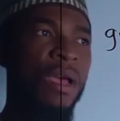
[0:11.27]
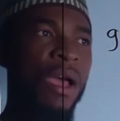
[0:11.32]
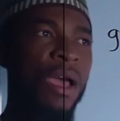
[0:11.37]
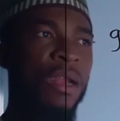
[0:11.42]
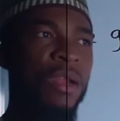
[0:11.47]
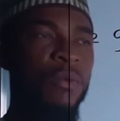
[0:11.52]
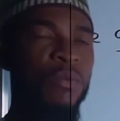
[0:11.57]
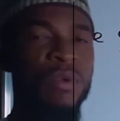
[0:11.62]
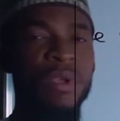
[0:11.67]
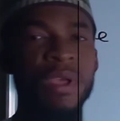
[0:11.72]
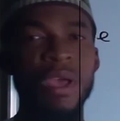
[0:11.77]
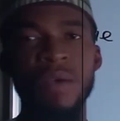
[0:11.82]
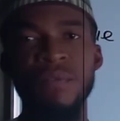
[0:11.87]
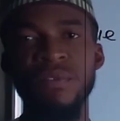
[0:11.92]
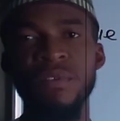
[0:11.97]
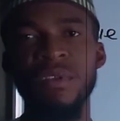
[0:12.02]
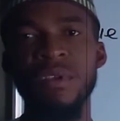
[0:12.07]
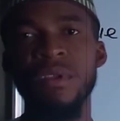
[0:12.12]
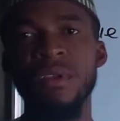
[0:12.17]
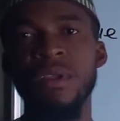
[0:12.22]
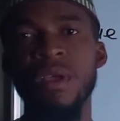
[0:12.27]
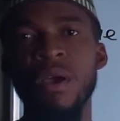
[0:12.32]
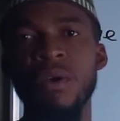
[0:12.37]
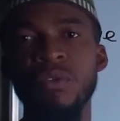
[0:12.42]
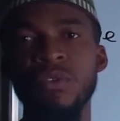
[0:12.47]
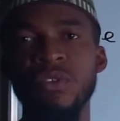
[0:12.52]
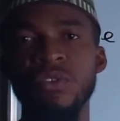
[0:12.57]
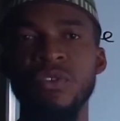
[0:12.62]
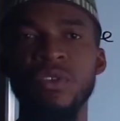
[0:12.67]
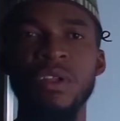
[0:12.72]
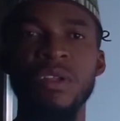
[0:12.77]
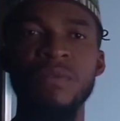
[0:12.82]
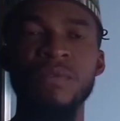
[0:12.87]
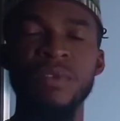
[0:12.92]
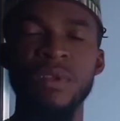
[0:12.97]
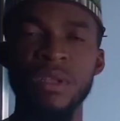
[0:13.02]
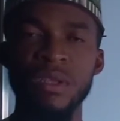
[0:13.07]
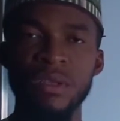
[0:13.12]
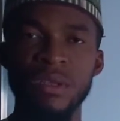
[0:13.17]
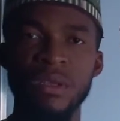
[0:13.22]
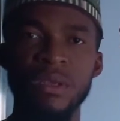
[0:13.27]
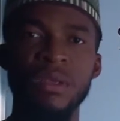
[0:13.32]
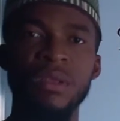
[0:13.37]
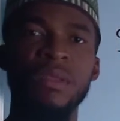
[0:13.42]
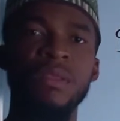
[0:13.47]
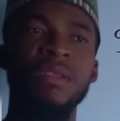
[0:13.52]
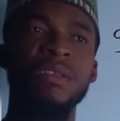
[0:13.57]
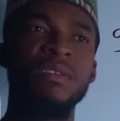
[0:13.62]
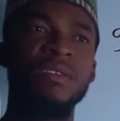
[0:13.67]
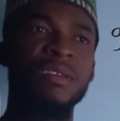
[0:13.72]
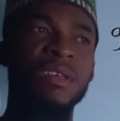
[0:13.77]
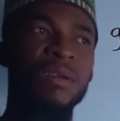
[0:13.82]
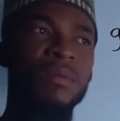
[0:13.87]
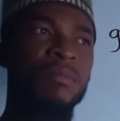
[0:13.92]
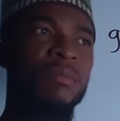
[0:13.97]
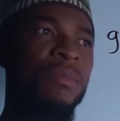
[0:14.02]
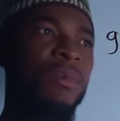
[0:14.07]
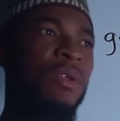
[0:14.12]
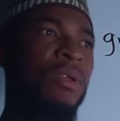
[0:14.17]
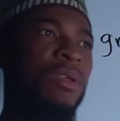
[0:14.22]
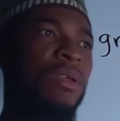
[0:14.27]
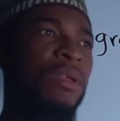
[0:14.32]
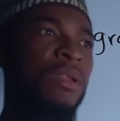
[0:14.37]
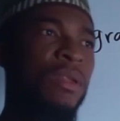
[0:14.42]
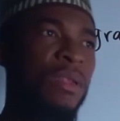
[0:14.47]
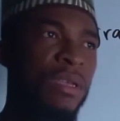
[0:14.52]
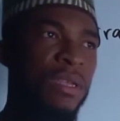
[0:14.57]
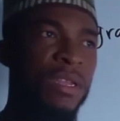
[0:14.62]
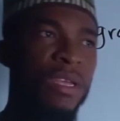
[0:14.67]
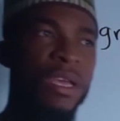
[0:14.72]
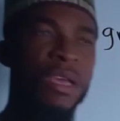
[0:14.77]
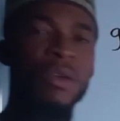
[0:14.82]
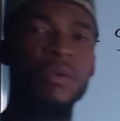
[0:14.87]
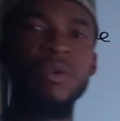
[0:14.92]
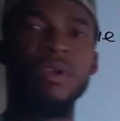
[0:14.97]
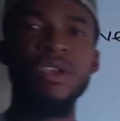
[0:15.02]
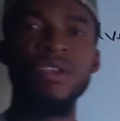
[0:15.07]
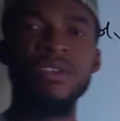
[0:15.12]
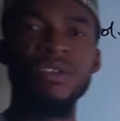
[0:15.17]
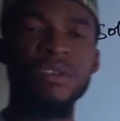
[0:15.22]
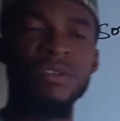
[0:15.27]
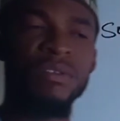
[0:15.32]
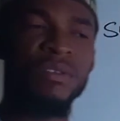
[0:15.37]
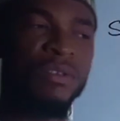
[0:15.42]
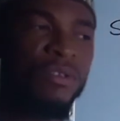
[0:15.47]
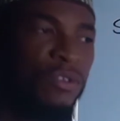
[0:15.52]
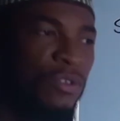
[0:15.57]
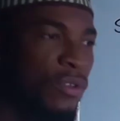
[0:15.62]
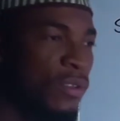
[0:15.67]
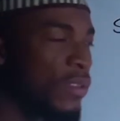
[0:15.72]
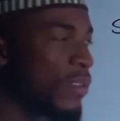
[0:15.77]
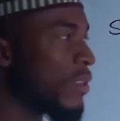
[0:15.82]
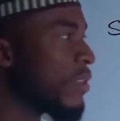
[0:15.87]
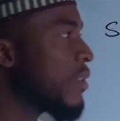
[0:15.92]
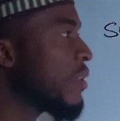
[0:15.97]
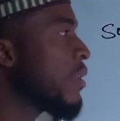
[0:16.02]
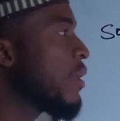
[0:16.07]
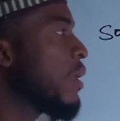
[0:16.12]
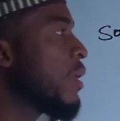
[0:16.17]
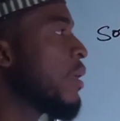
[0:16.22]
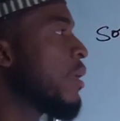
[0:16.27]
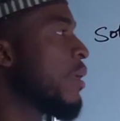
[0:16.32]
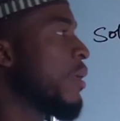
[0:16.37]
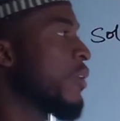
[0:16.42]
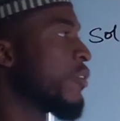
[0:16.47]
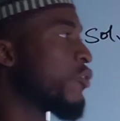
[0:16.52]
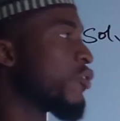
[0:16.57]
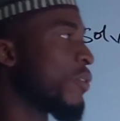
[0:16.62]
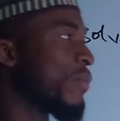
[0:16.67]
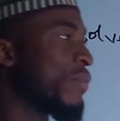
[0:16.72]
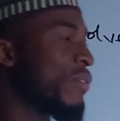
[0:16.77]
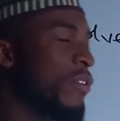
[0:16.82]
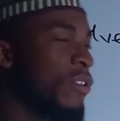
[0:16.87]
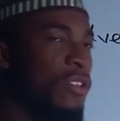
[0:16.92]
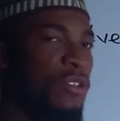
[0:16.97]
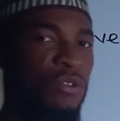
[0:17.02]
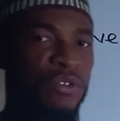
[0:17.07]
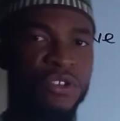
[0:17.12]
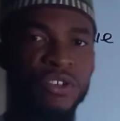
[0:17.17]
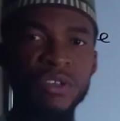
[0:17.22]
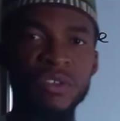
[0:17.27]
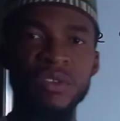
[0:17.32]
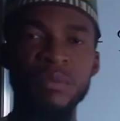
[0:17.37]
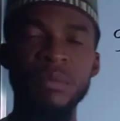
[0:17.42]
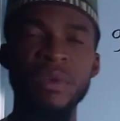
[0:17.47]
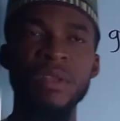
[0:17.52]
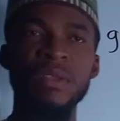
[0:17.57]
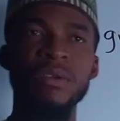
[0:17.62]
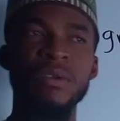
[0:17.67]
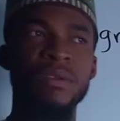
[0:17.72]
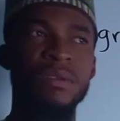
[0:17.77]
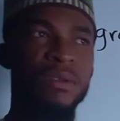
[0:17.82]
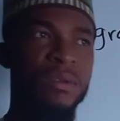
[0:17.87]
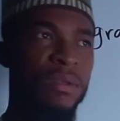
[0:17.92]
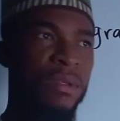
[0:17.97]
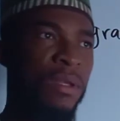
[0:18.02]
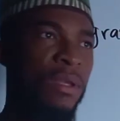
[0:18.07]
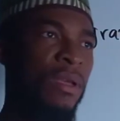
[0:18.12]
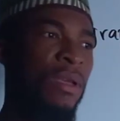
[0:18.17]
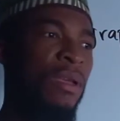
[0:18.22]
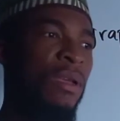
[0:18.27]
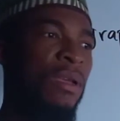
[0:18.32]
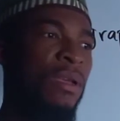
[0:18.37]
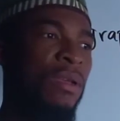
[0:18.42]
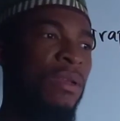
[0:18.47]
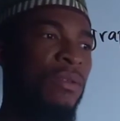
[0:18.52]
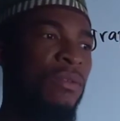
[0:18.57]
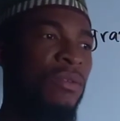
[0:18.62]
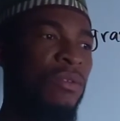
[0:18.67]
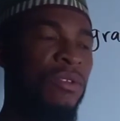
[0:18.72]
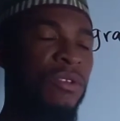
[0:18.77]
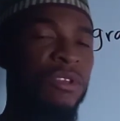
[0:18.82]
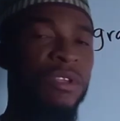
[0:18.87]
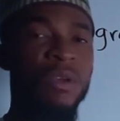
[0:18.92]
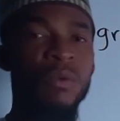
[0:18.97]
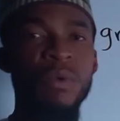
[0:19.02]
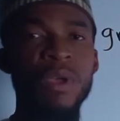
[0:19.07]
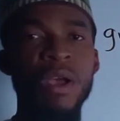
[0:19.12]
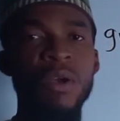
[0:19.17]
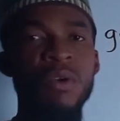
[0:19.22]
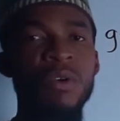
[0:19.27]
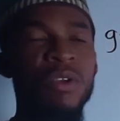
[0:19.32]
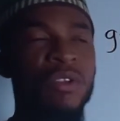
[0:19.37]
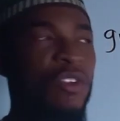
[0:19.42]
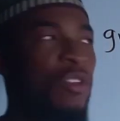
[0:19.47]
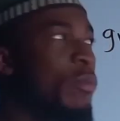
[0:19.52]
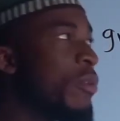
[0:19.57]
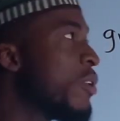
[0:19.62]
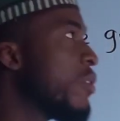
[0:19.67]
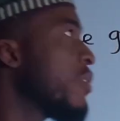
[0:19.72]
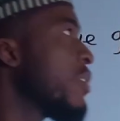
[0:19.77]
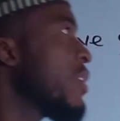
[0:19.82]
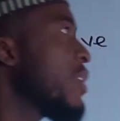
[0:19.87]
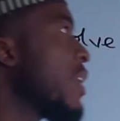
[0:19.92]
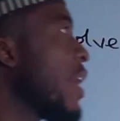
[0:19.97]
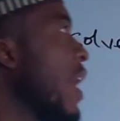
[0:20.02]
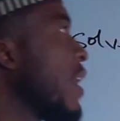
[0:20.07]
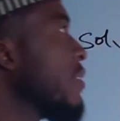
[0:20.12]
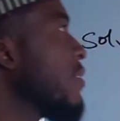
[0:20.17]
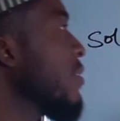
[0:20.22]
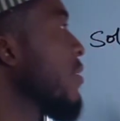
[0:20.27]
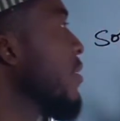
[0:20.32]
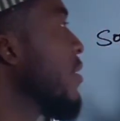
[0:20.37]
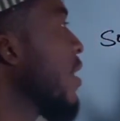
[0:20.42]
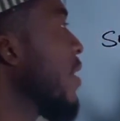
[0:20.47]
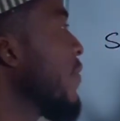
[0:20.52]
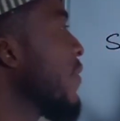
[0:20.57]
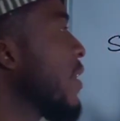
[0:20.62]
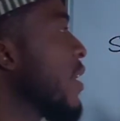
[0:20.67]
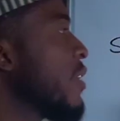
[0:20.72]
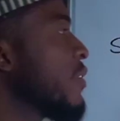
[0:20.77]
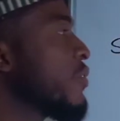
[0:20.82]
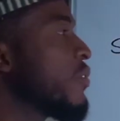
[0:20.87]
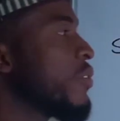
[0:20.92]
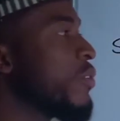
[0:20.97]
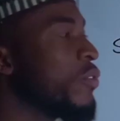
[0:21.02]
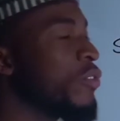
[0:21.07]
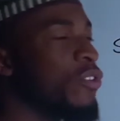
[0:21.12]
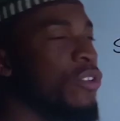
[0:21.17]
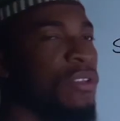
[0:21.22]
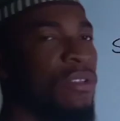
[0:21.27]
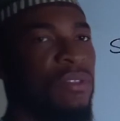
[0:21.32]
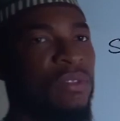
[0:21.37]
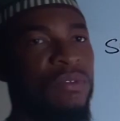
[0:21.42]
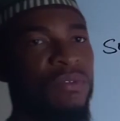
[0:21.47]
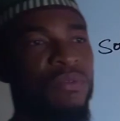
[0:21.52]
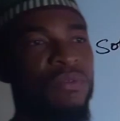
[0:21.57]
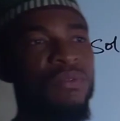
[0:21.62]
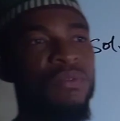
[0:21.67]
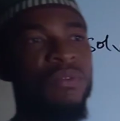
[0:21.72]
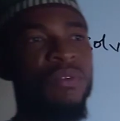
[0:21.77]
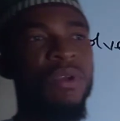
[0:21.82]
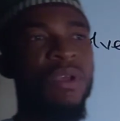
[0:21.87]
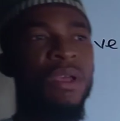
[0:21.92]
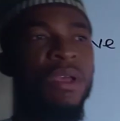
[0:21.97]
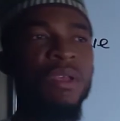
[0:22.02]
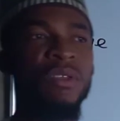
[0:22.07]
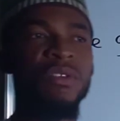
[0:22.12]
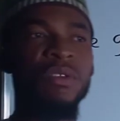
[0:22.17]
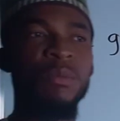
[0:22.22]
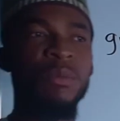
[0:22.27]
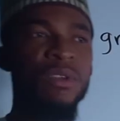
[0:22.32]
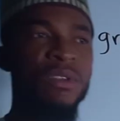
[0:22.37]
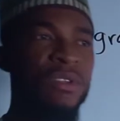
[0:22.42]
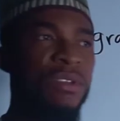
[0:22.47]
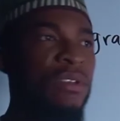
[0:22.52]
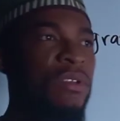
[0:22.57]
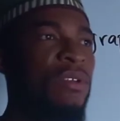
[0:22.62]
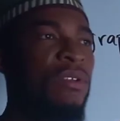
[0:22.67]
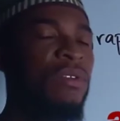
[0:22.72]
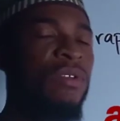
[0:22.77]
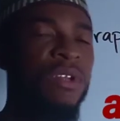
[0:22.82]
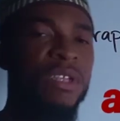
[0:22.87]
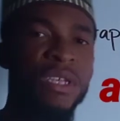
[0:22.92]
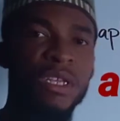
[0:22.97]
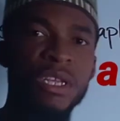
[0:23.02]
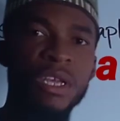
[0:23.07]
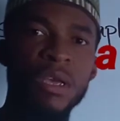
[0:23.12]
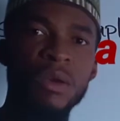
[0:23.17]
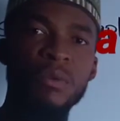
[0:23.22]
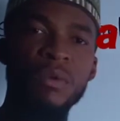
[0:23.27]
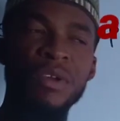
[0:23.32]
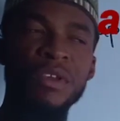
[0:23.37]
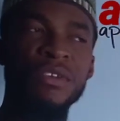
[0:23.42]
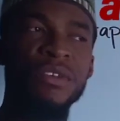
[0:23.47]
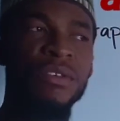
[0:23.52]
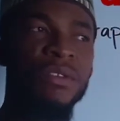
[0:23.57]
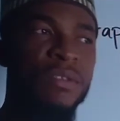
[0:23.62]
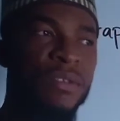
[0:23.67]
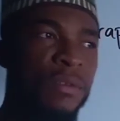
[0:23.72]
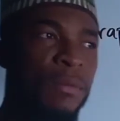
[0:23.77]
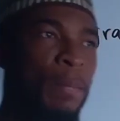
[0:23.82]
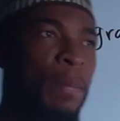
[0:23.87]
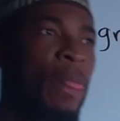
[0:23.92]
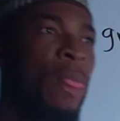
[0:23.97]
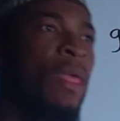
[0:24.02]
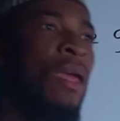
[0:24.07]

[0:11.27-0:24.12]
and we have seen how to solve the same linear equations using substitutions method. So today we are going to be looking at graphical solution to simultaneous linear equations.